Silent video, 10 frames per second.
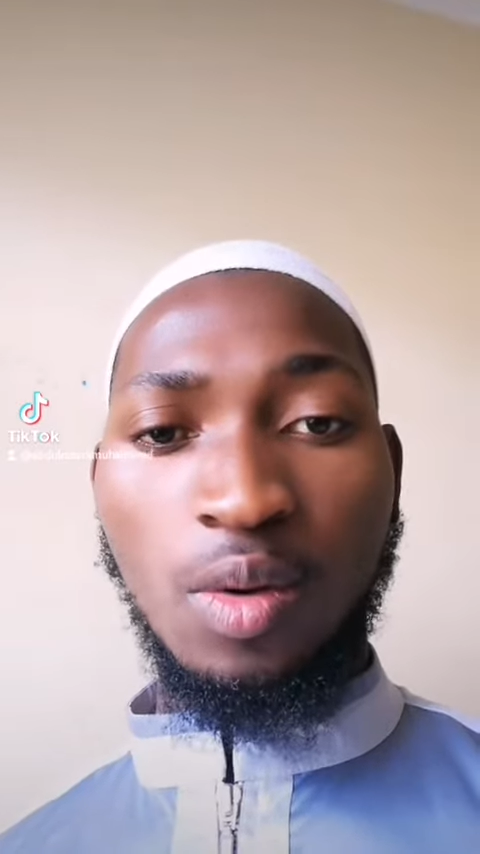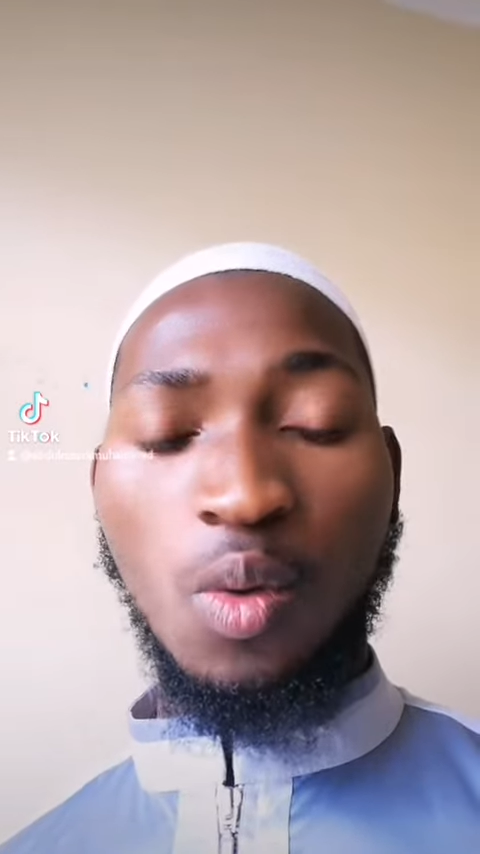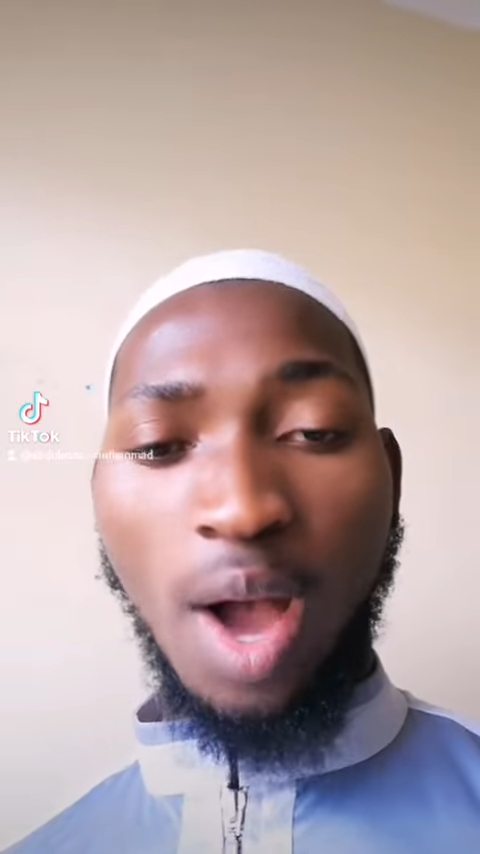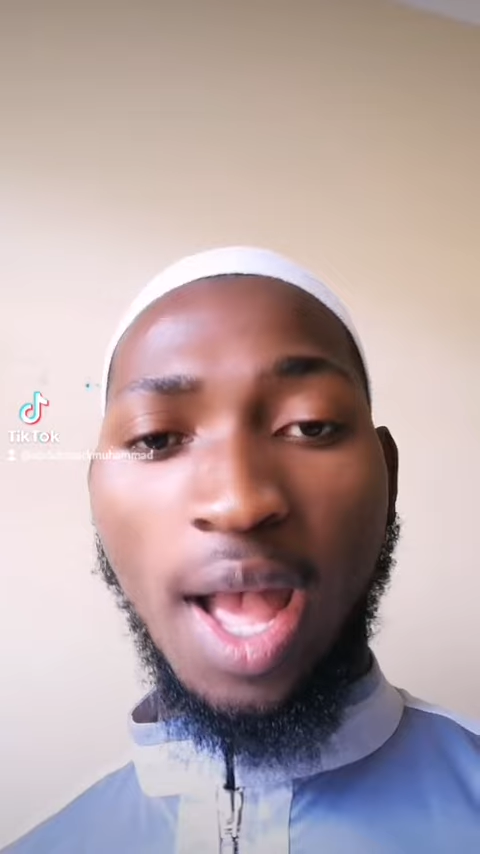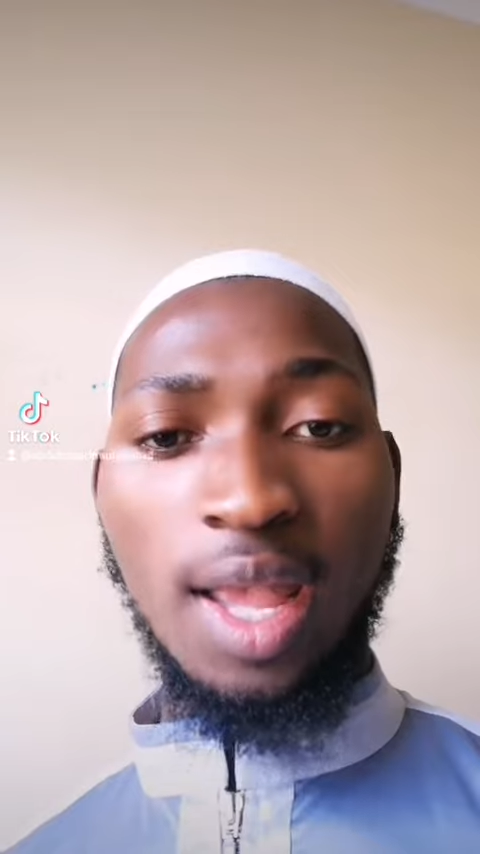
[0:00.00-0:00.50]

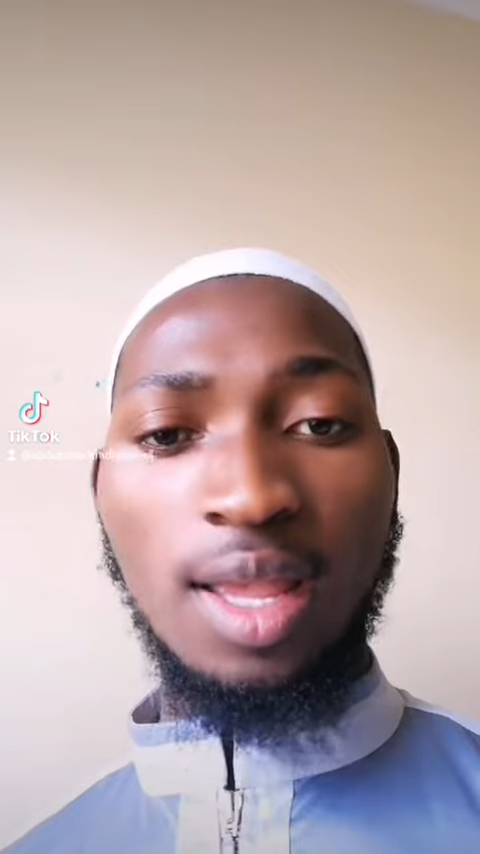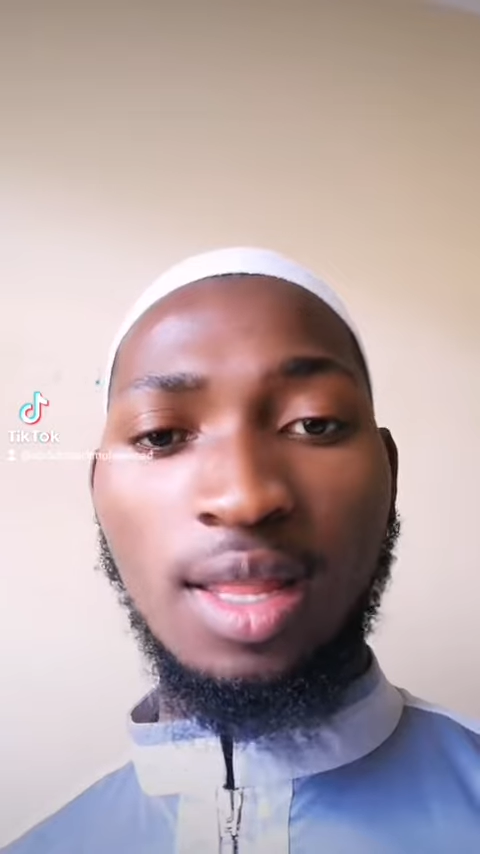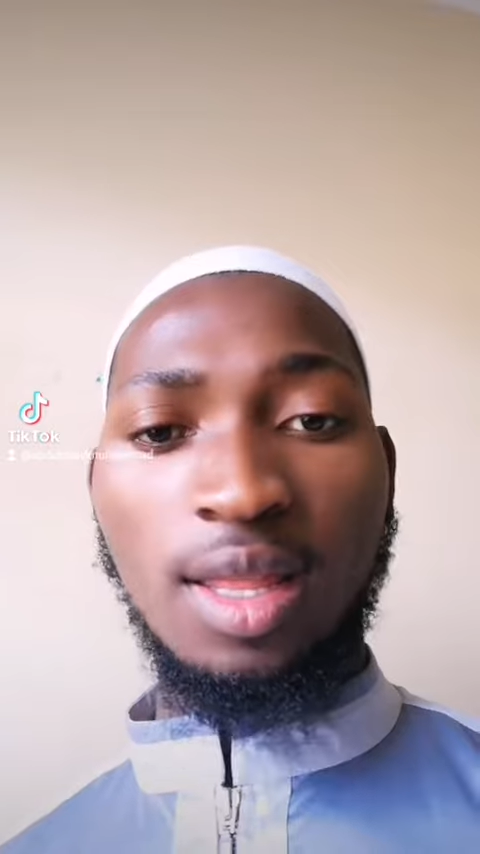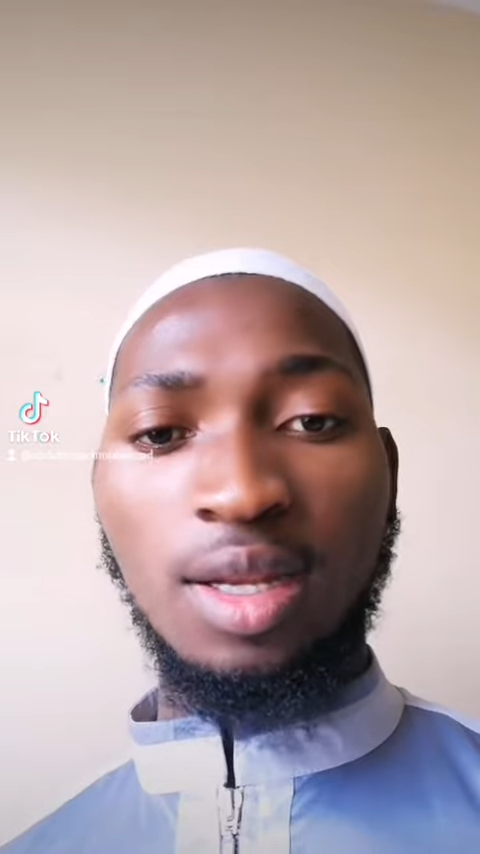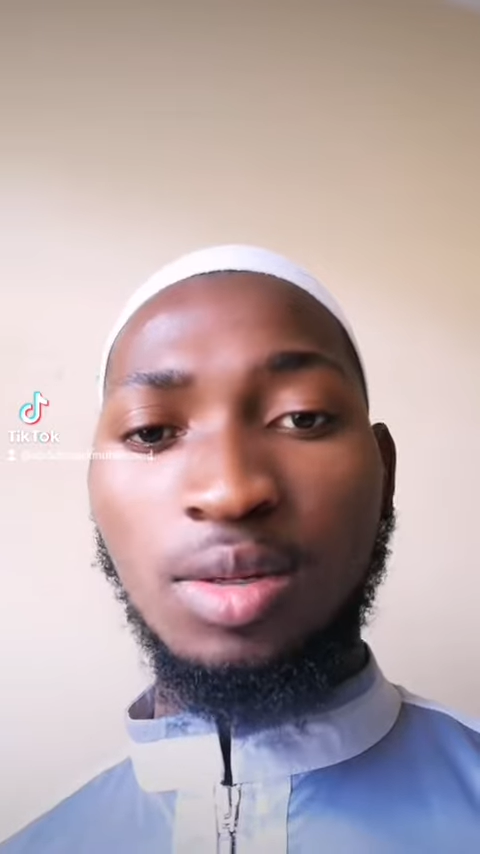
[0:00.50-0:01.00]
why
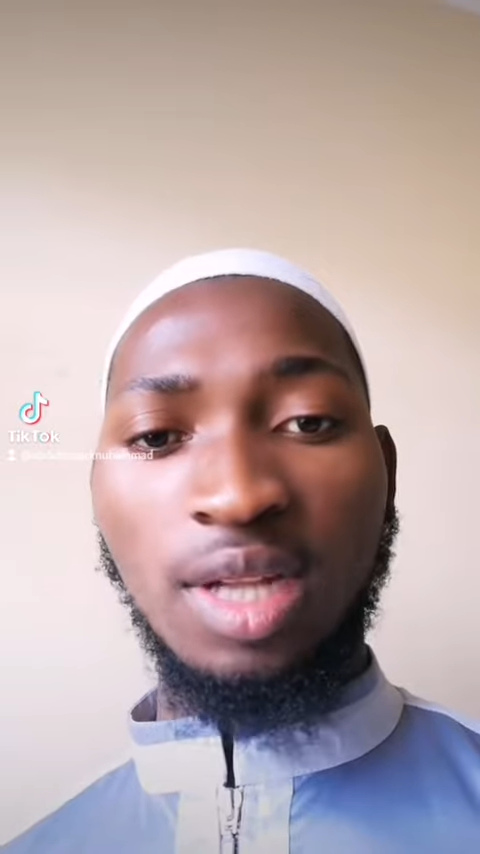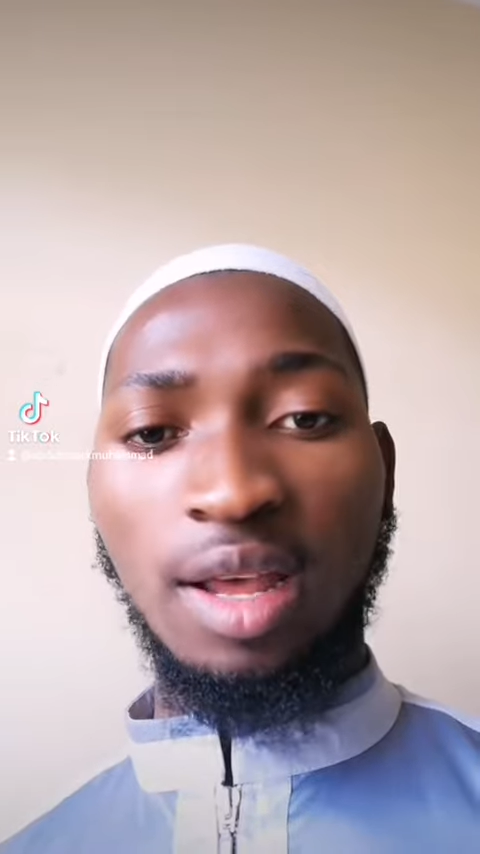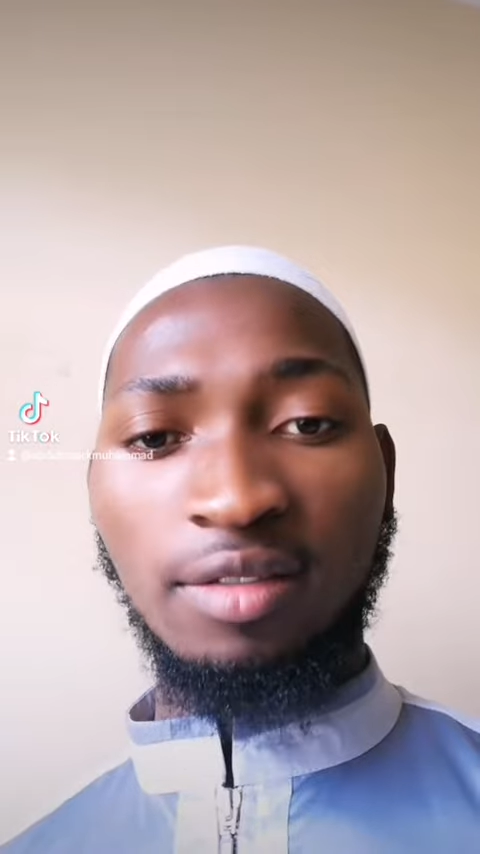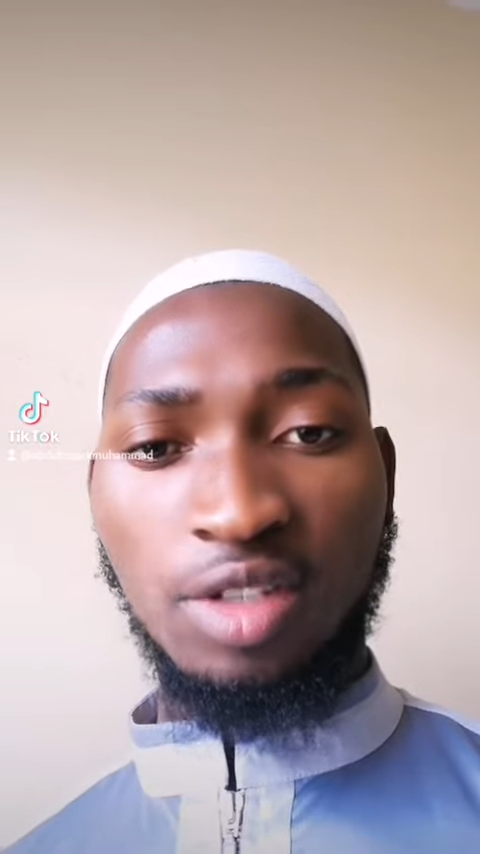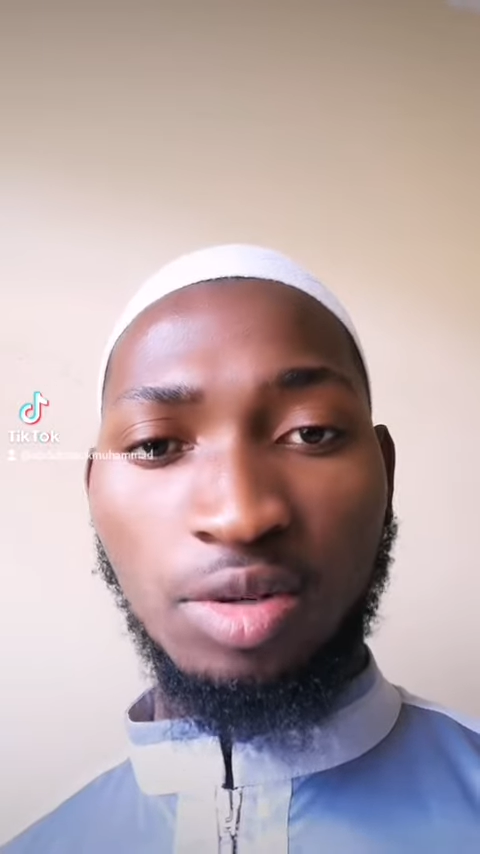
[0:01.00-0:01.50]
they don't
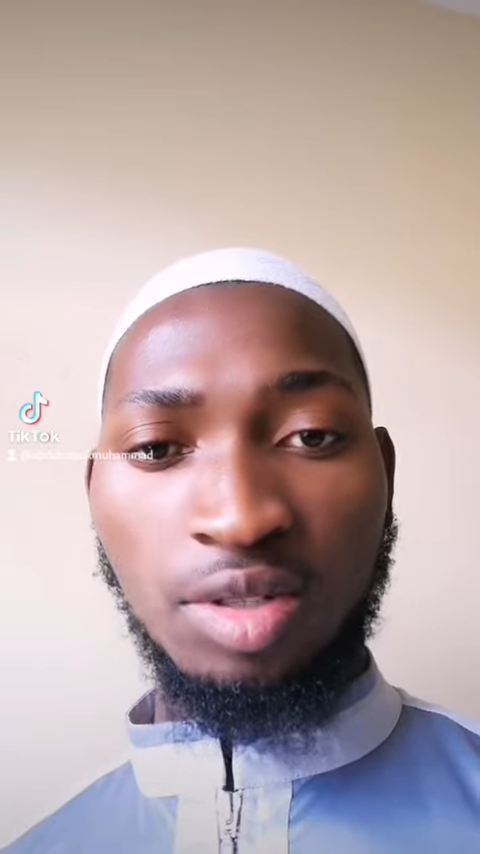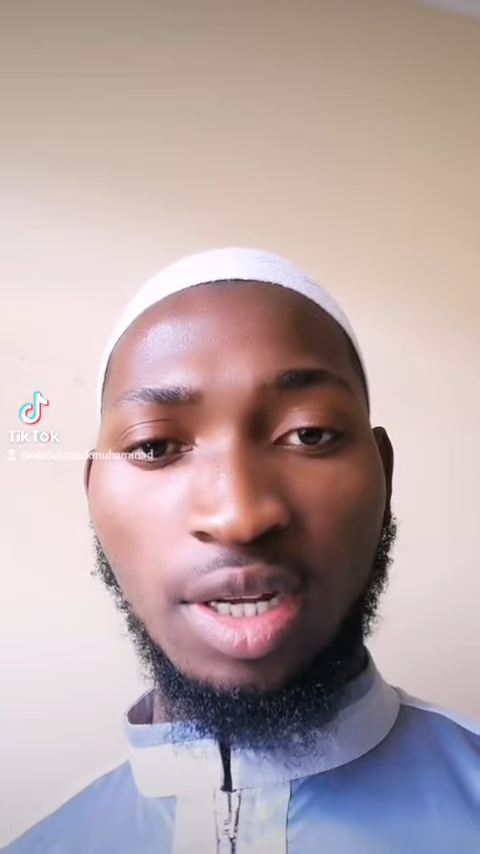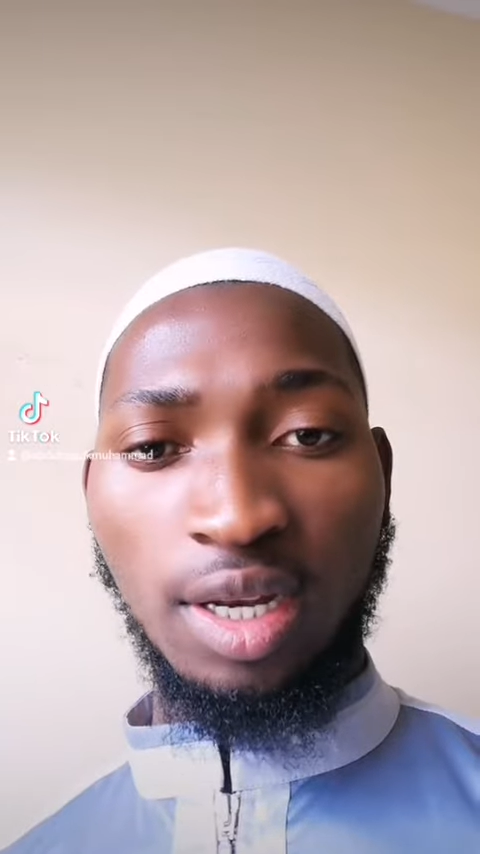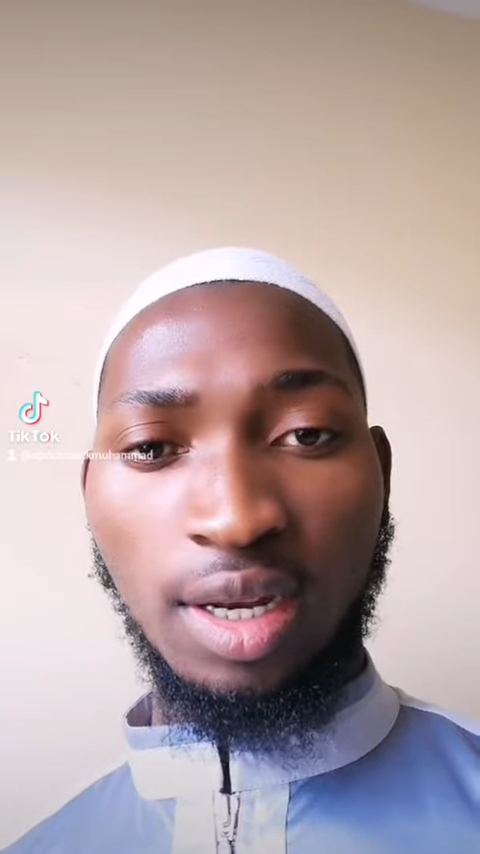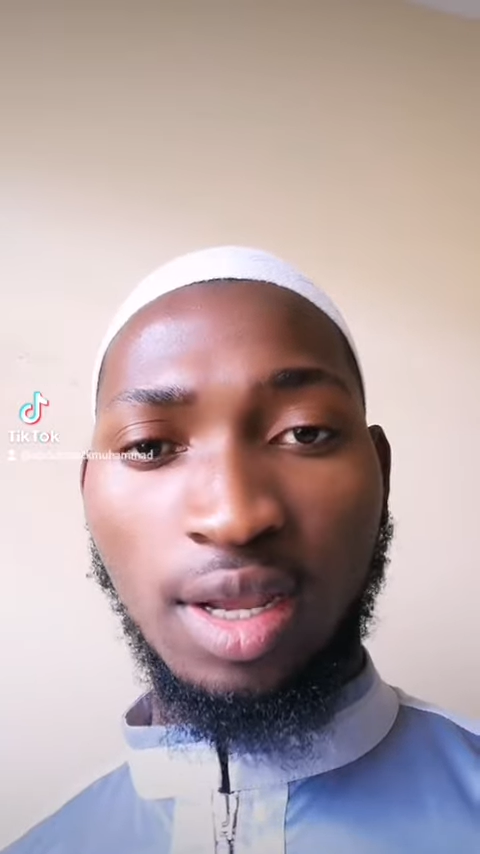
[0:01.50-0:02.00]
have
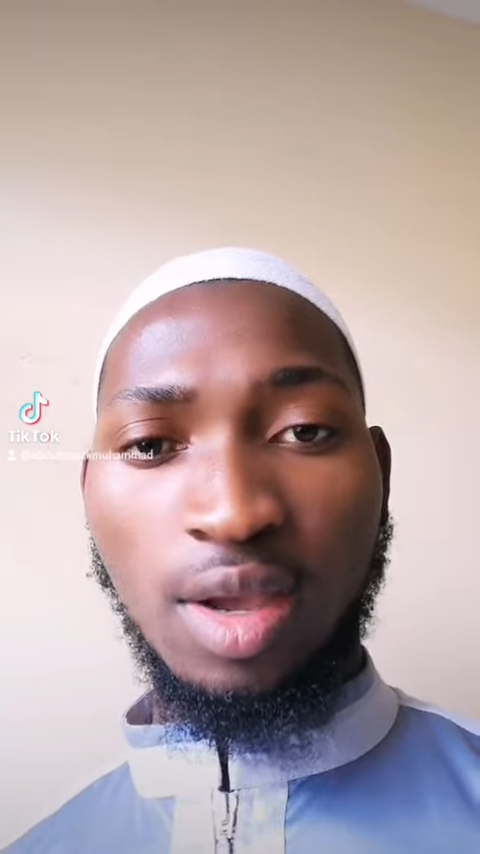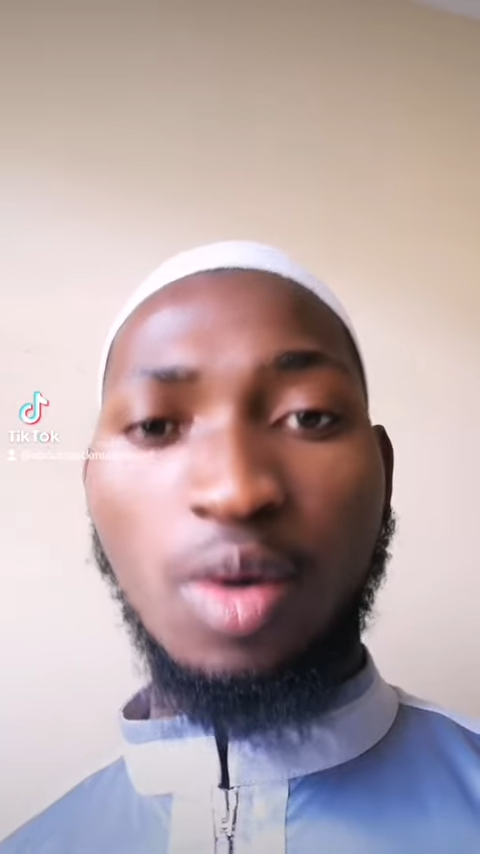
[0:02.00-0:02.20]
children.